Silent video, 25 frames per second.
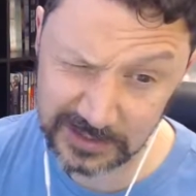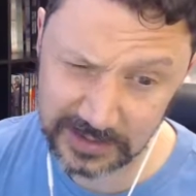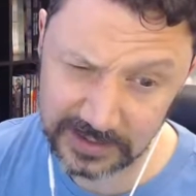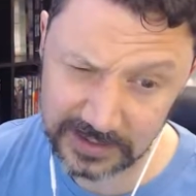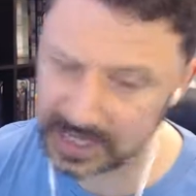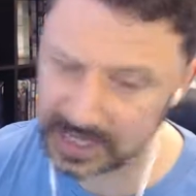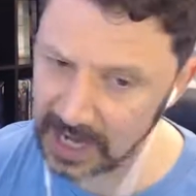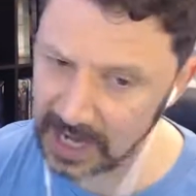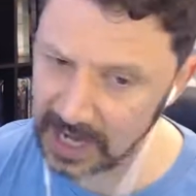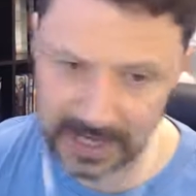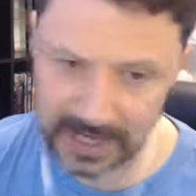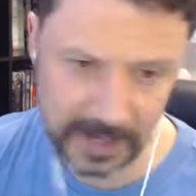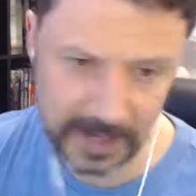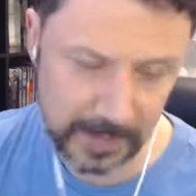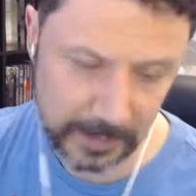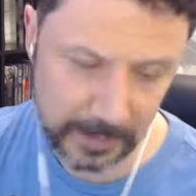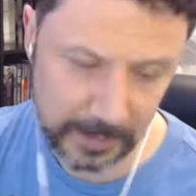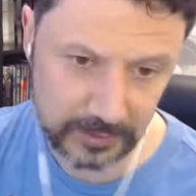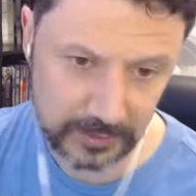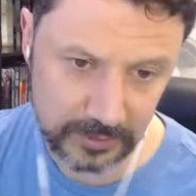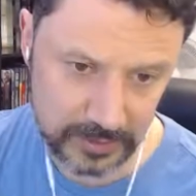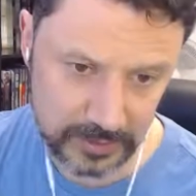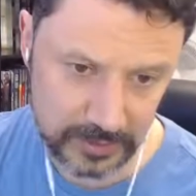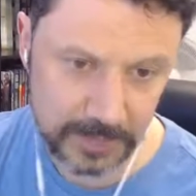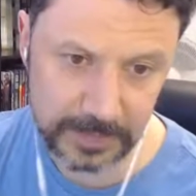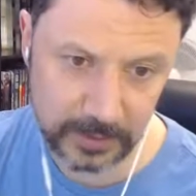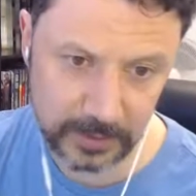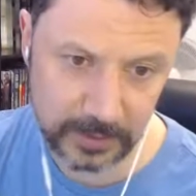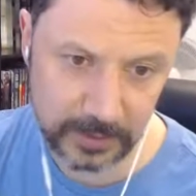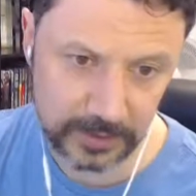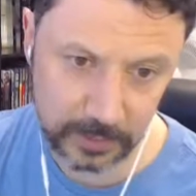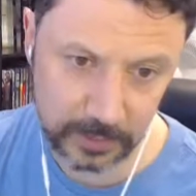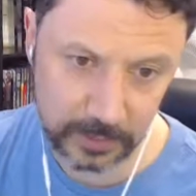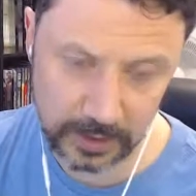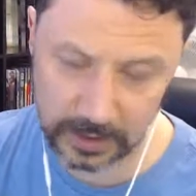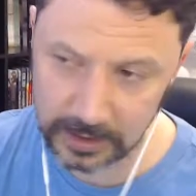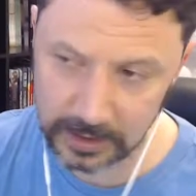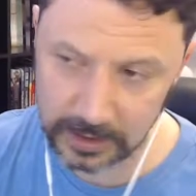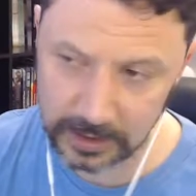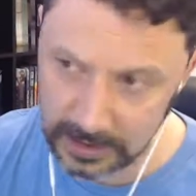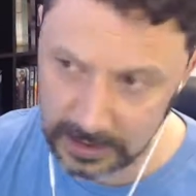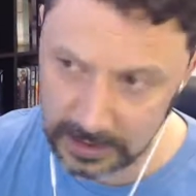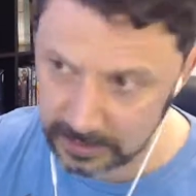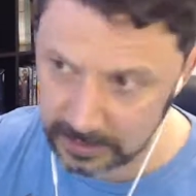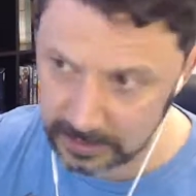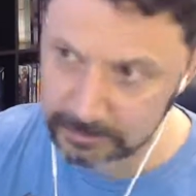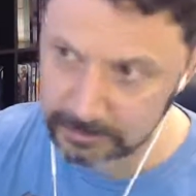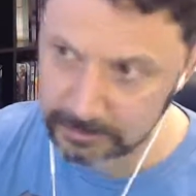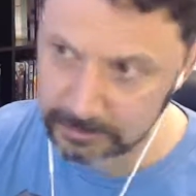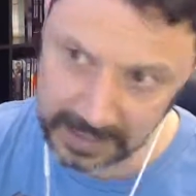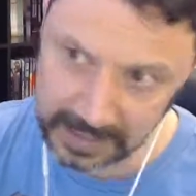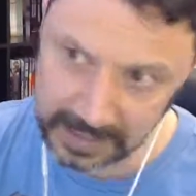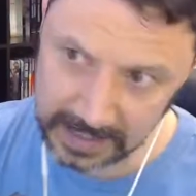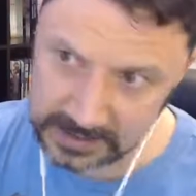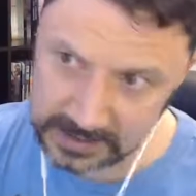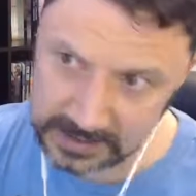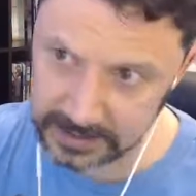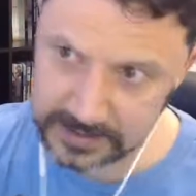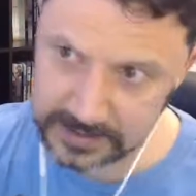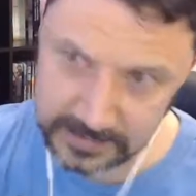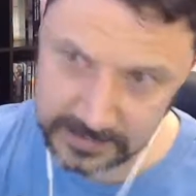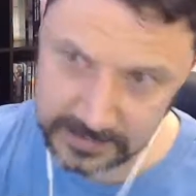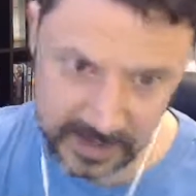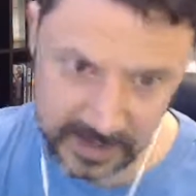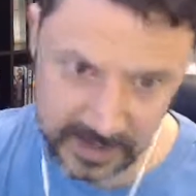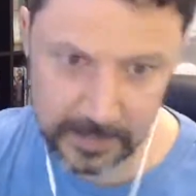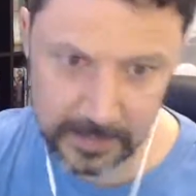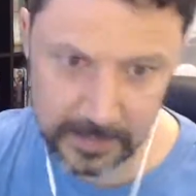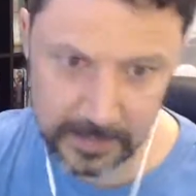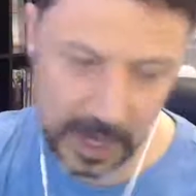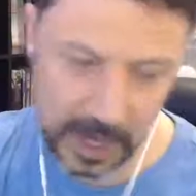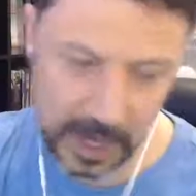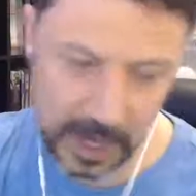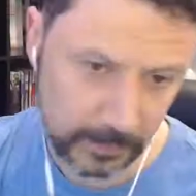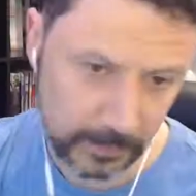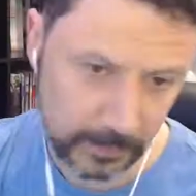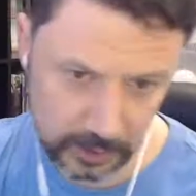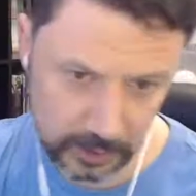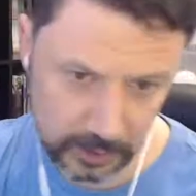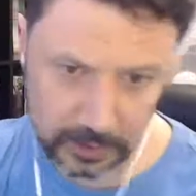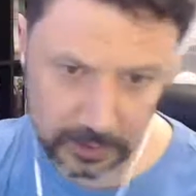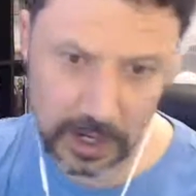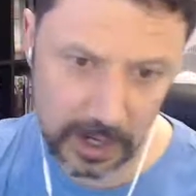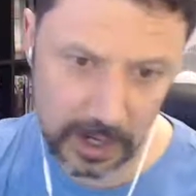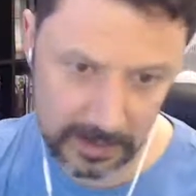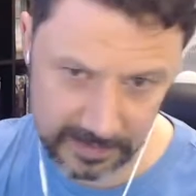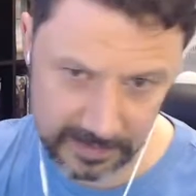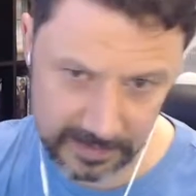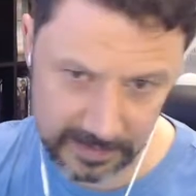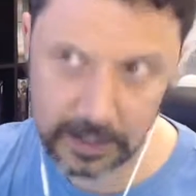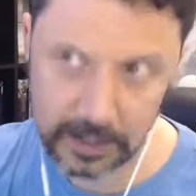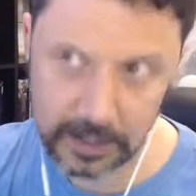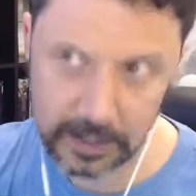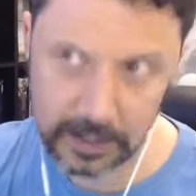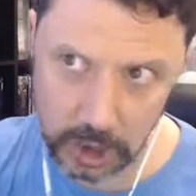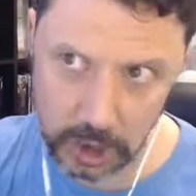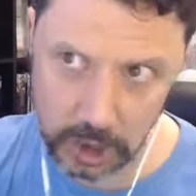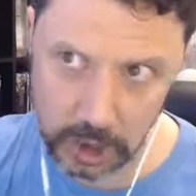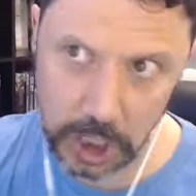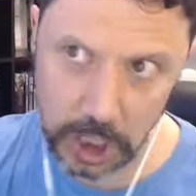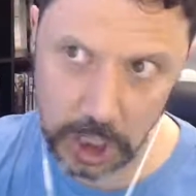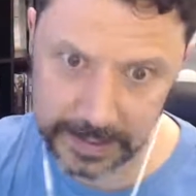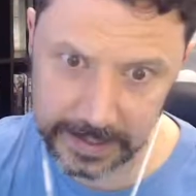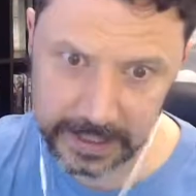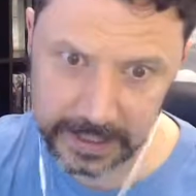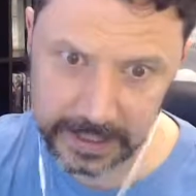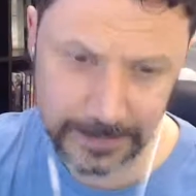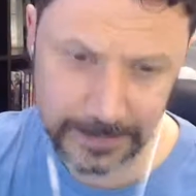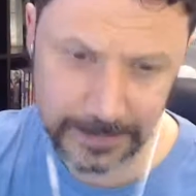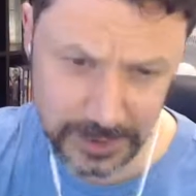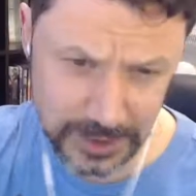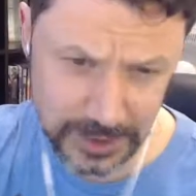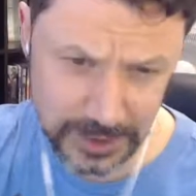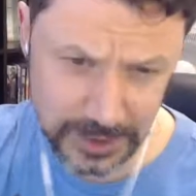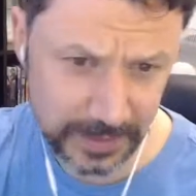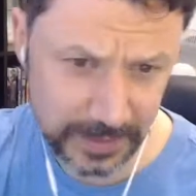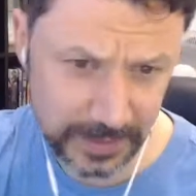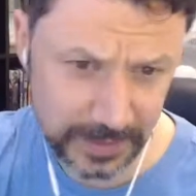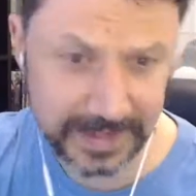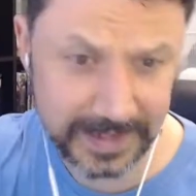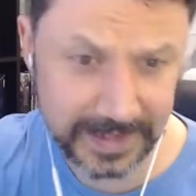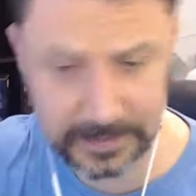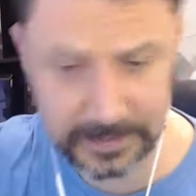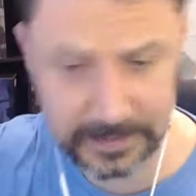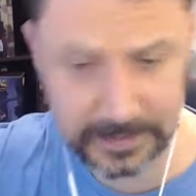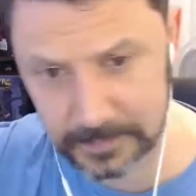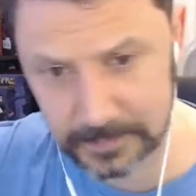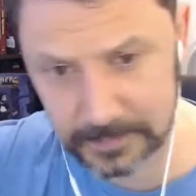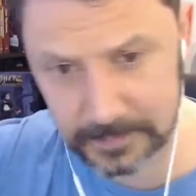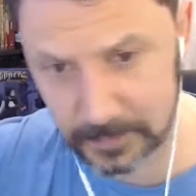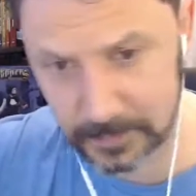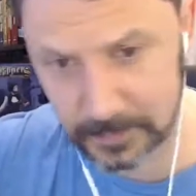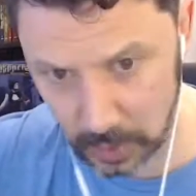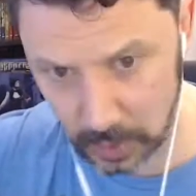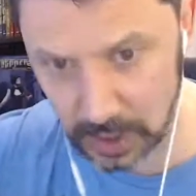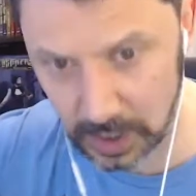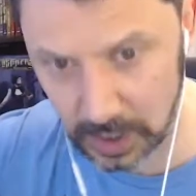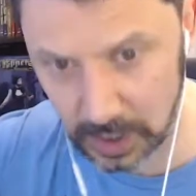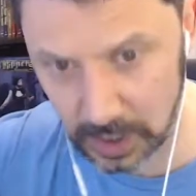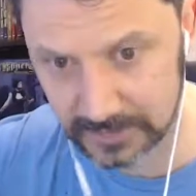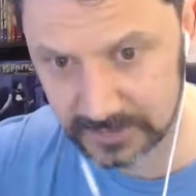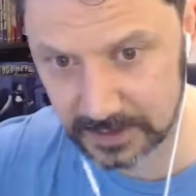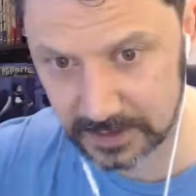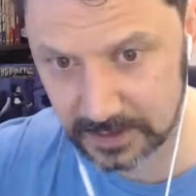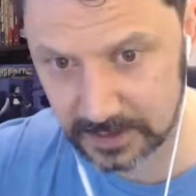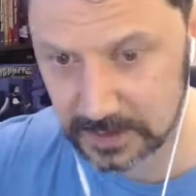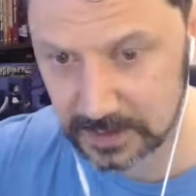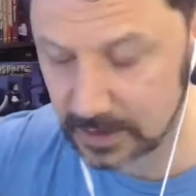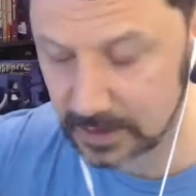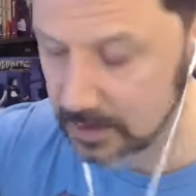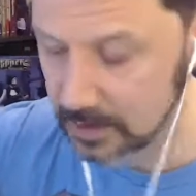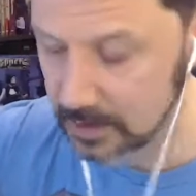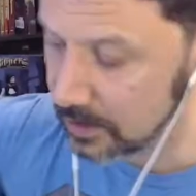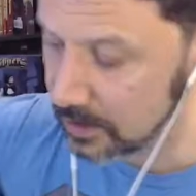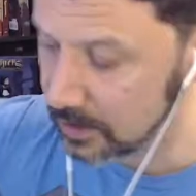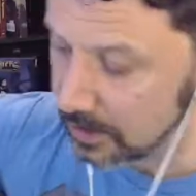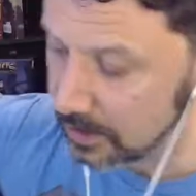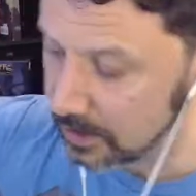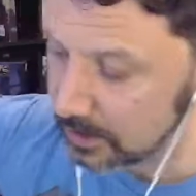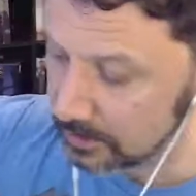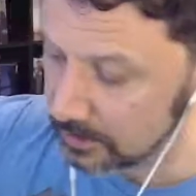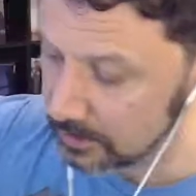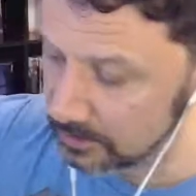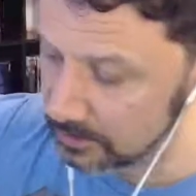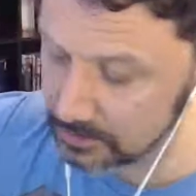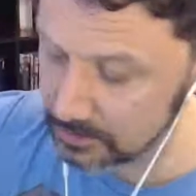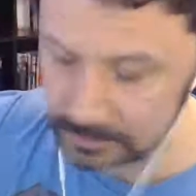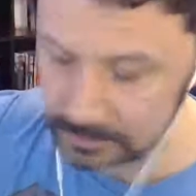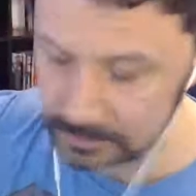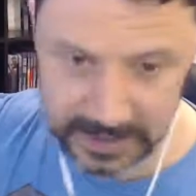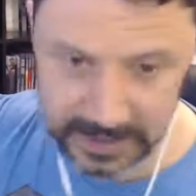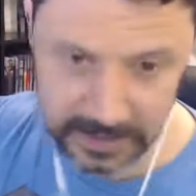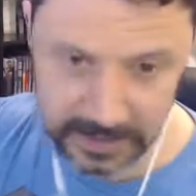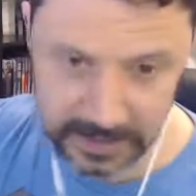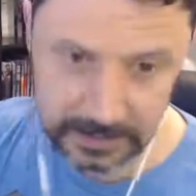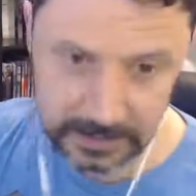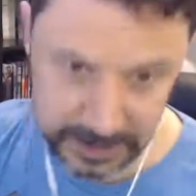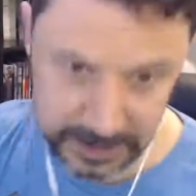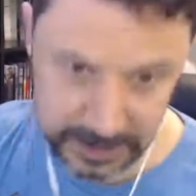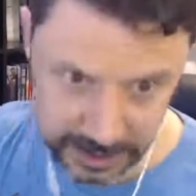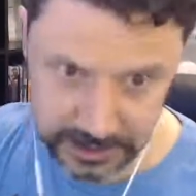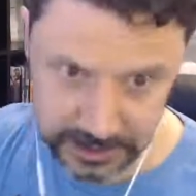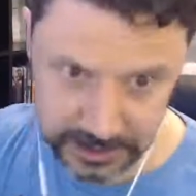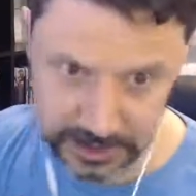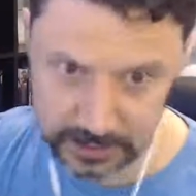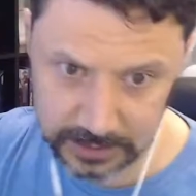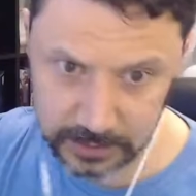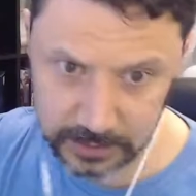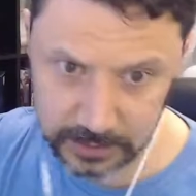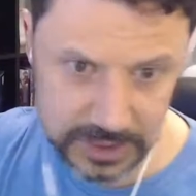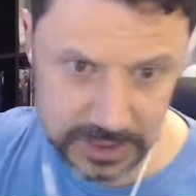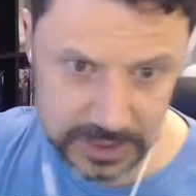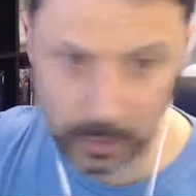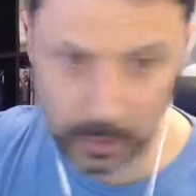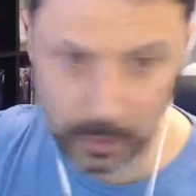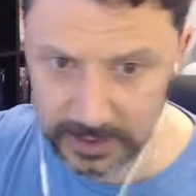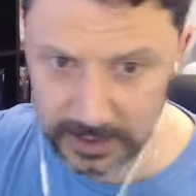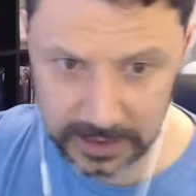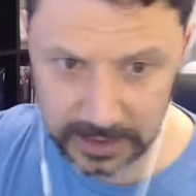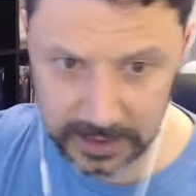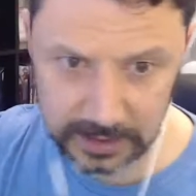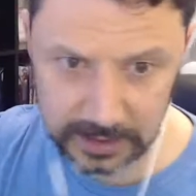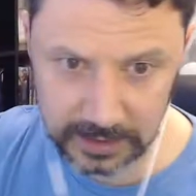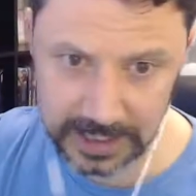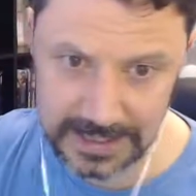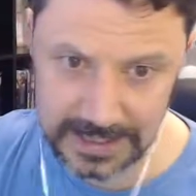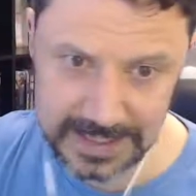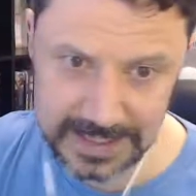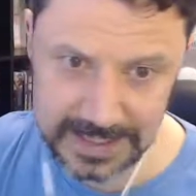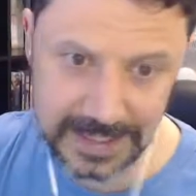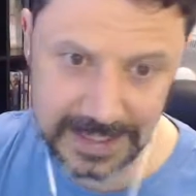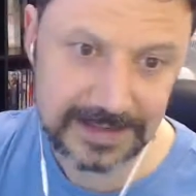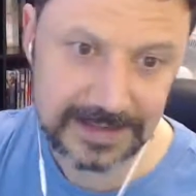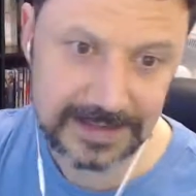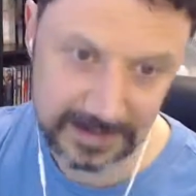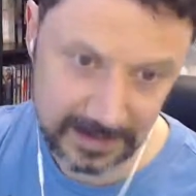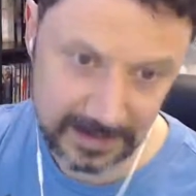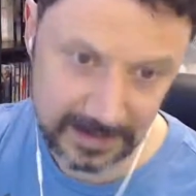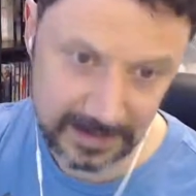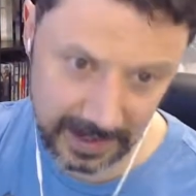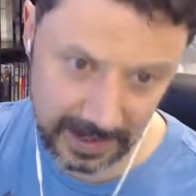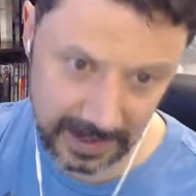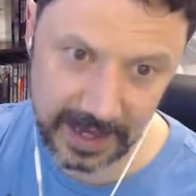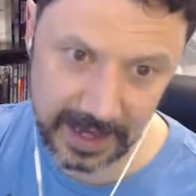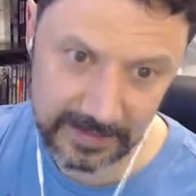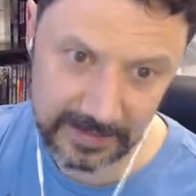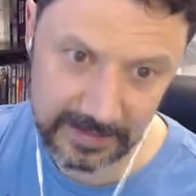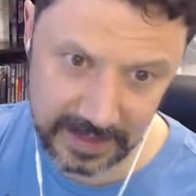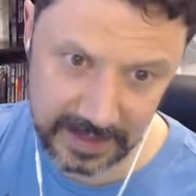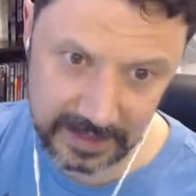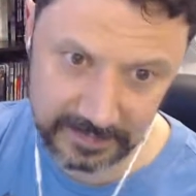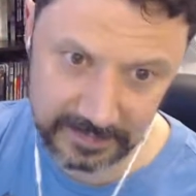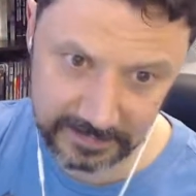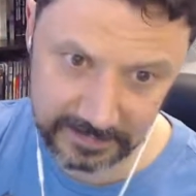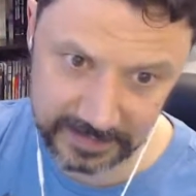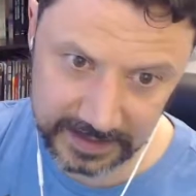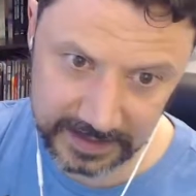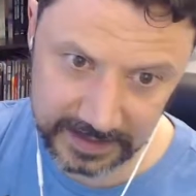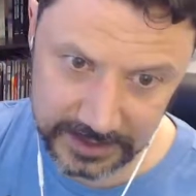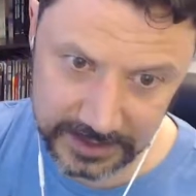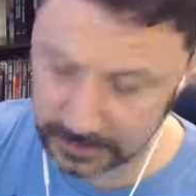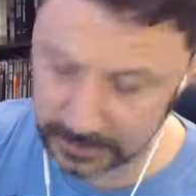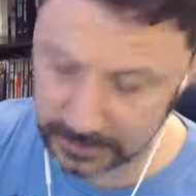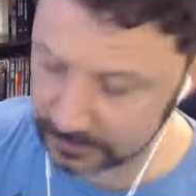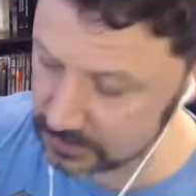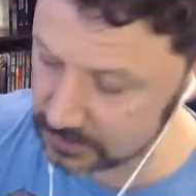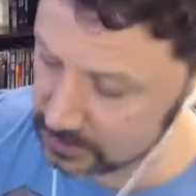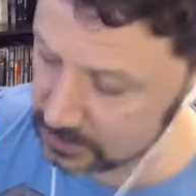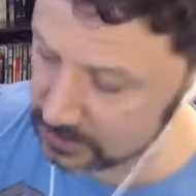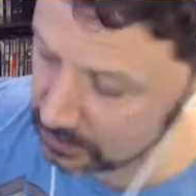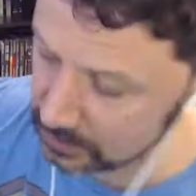I can't, I can't remember. There's an ability where basically it's they help your god their god helps you hit more often the magician was the only class that didn't have that feature so